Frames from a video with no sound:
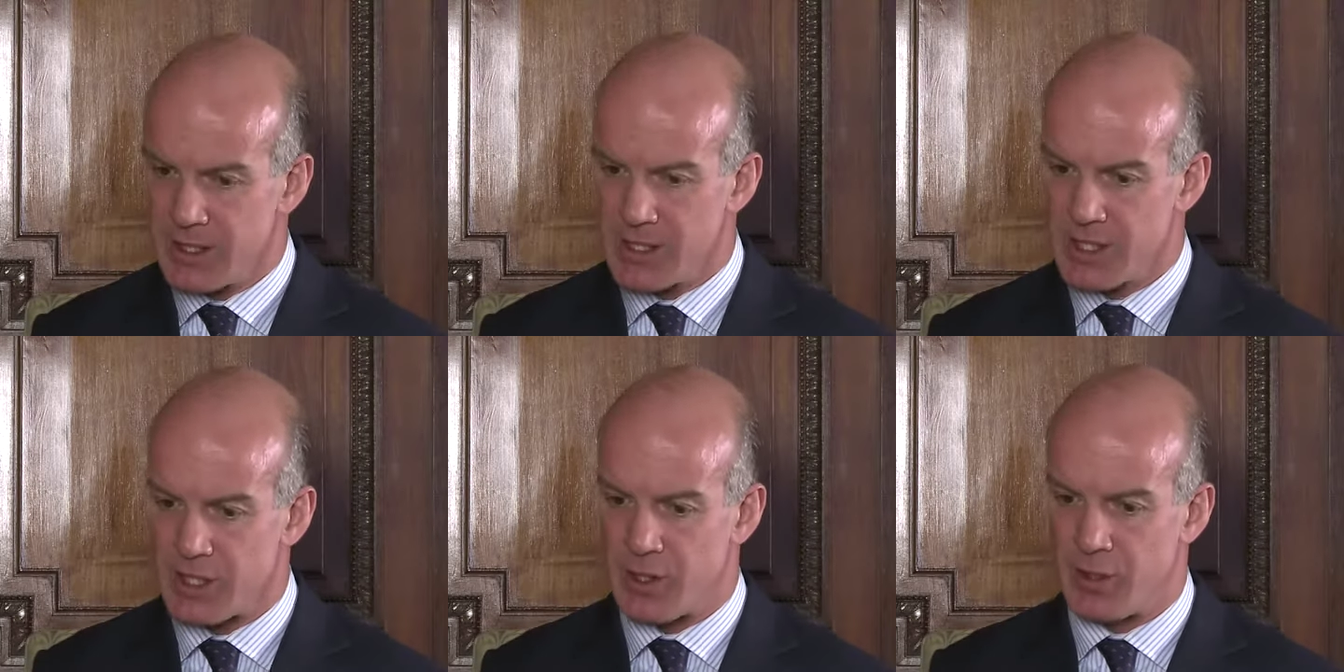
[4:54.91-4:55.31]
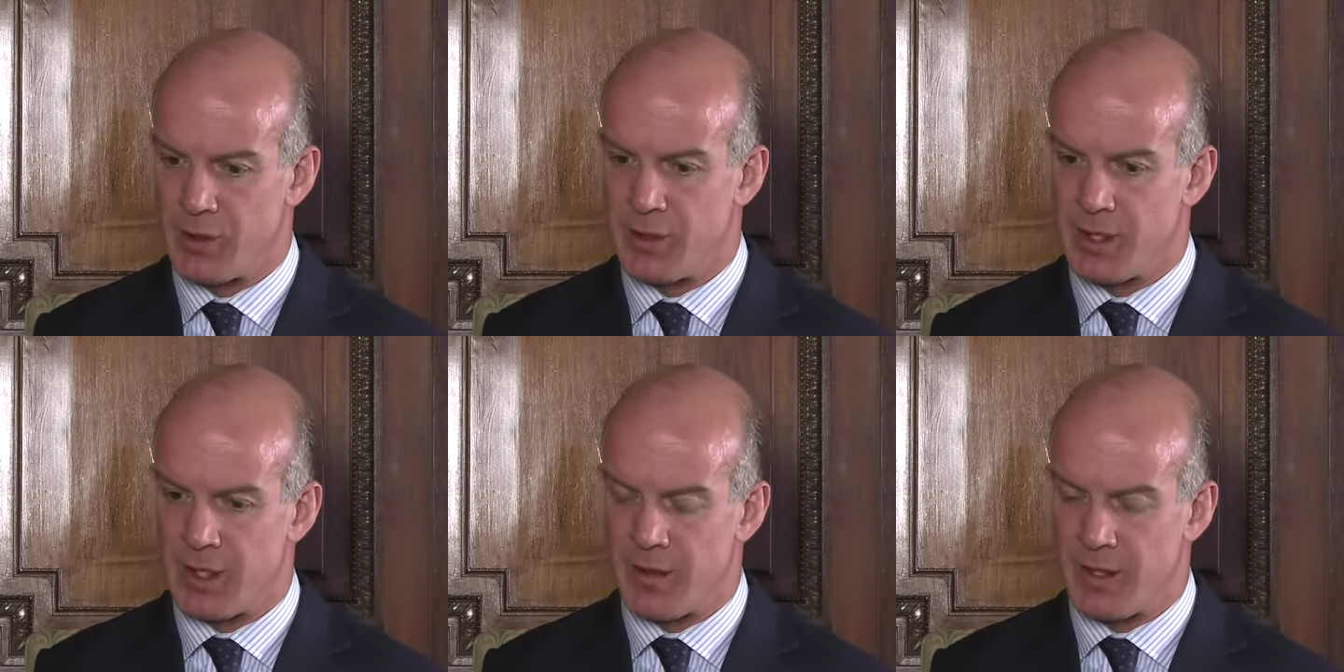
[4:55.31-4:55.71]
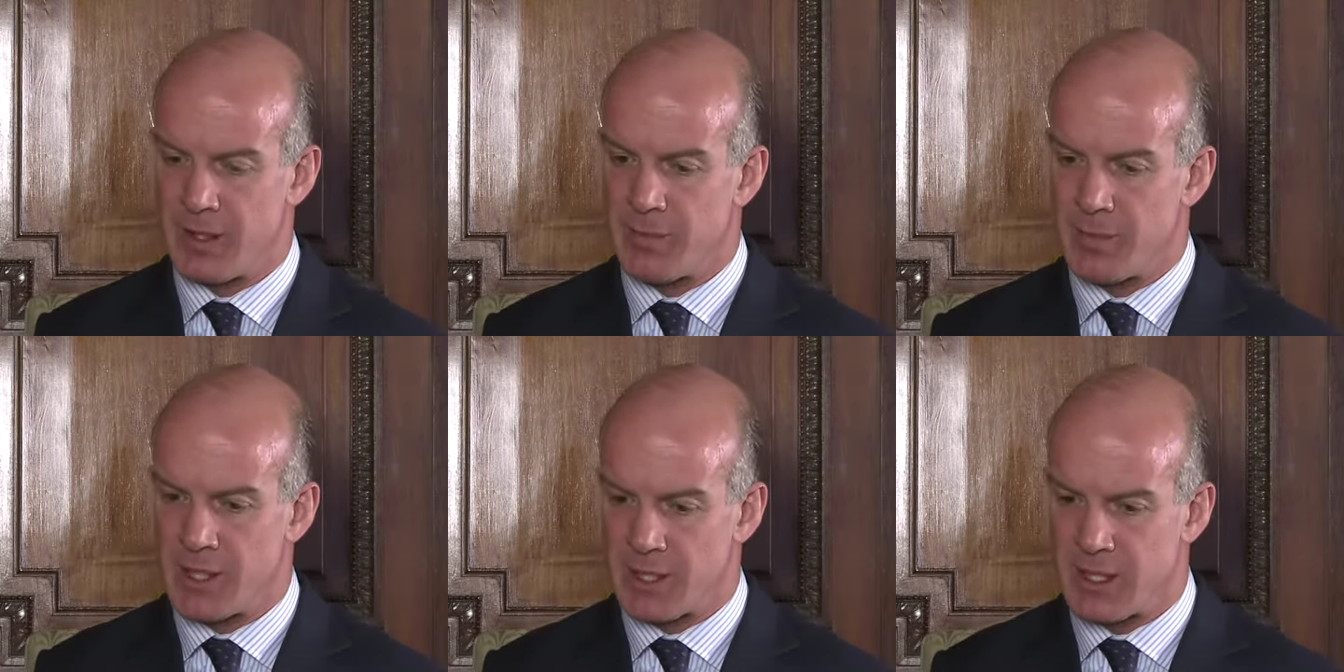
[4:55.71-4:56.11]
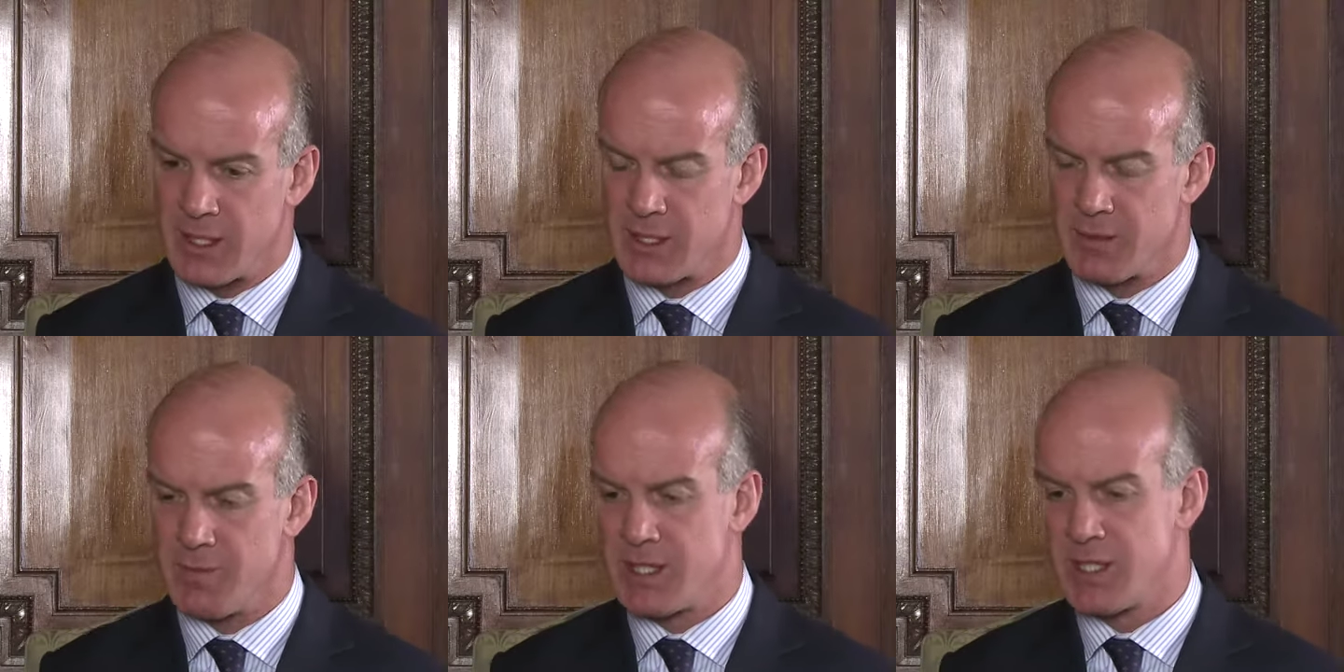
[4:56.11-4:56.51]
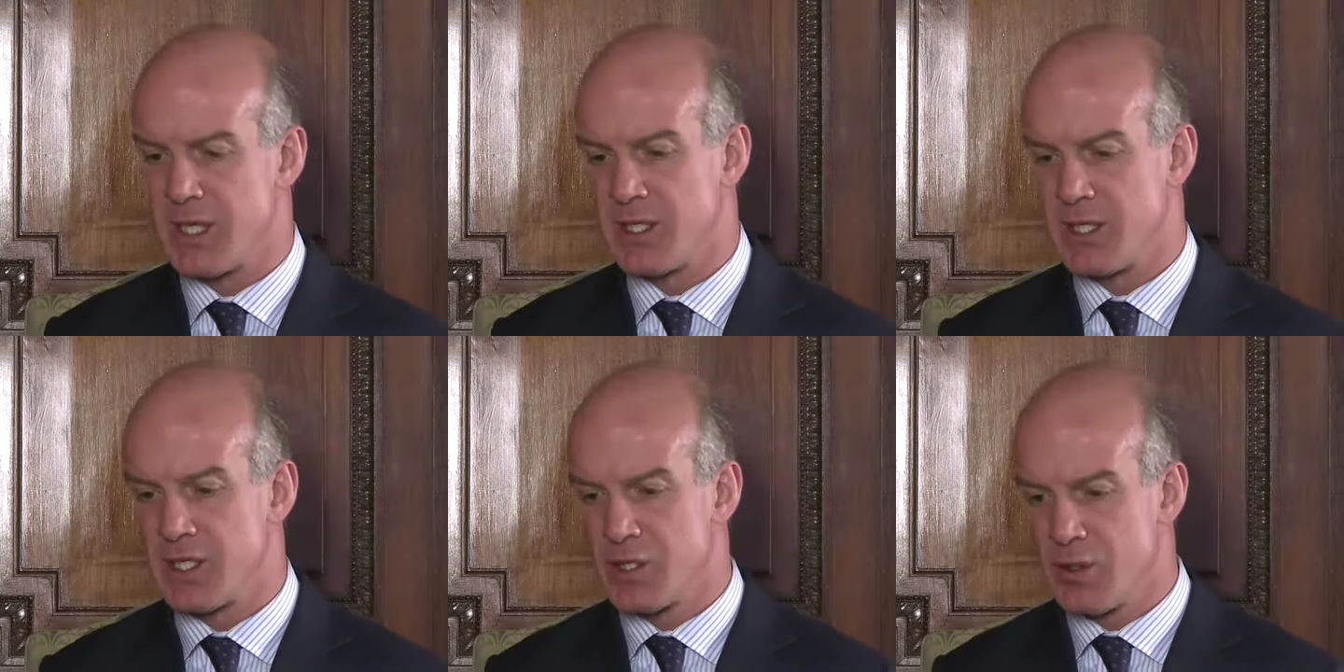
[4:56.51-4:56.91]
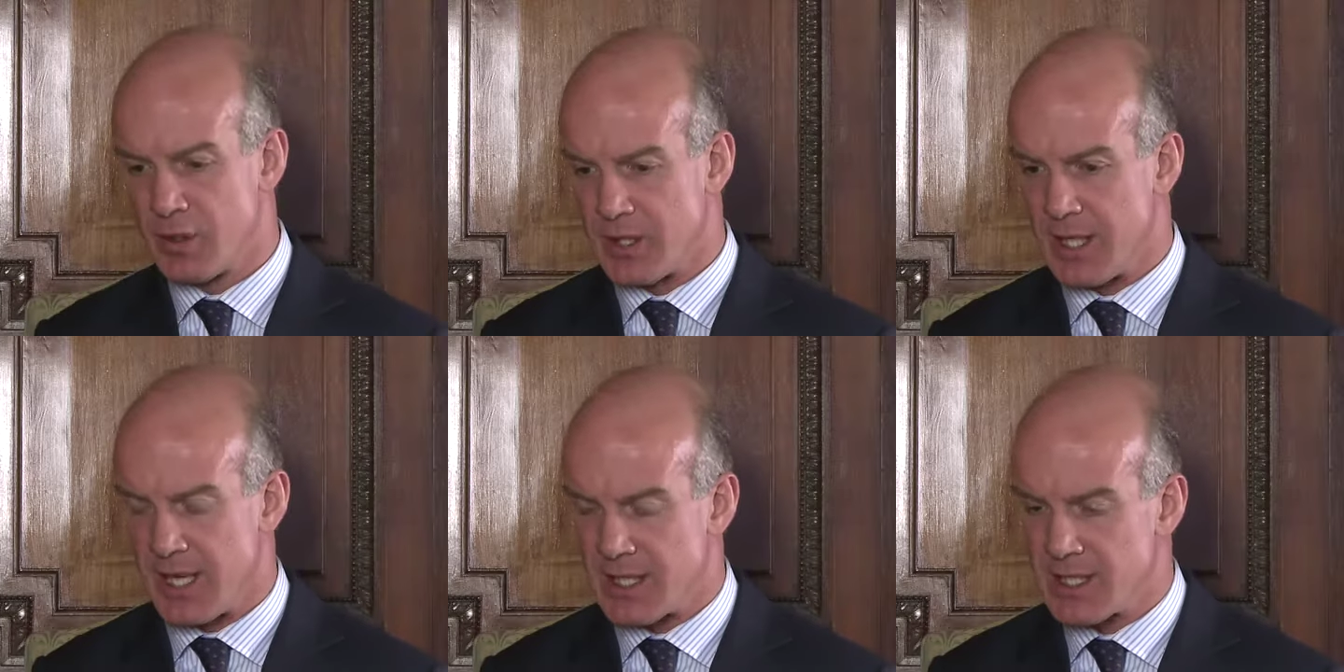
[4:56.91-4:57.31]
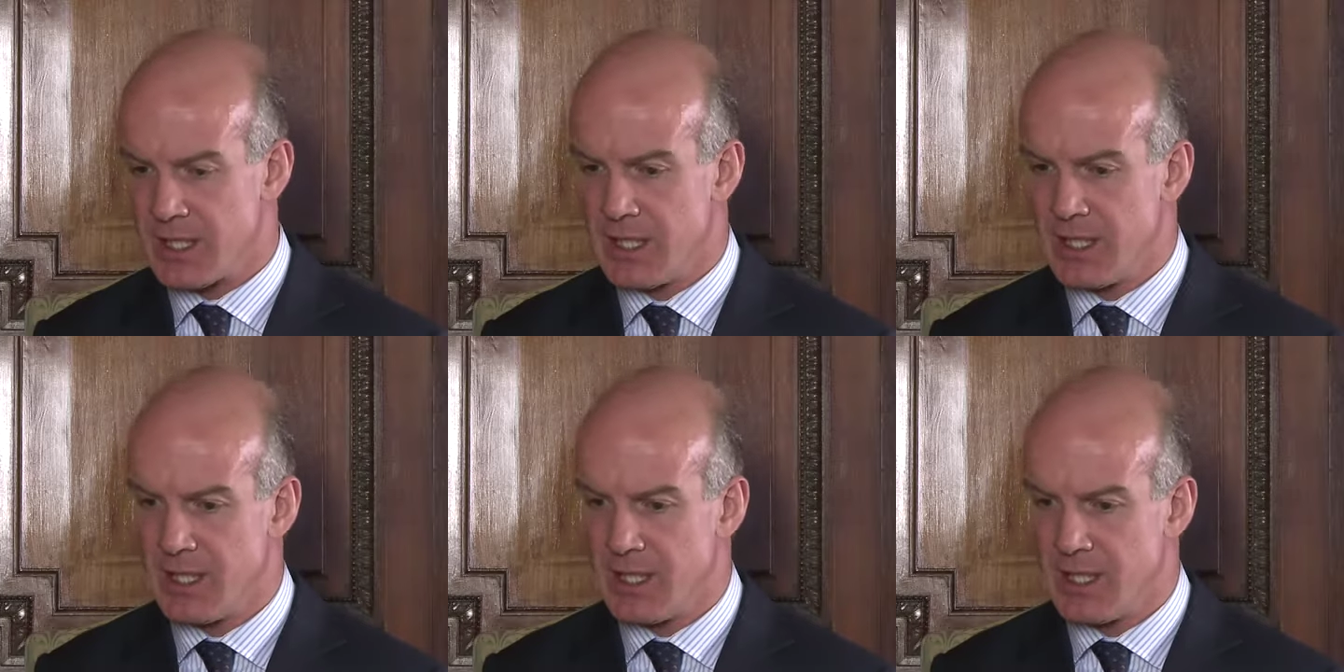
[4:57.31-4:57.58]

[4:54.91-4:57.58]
So I think the market has misunderstood that.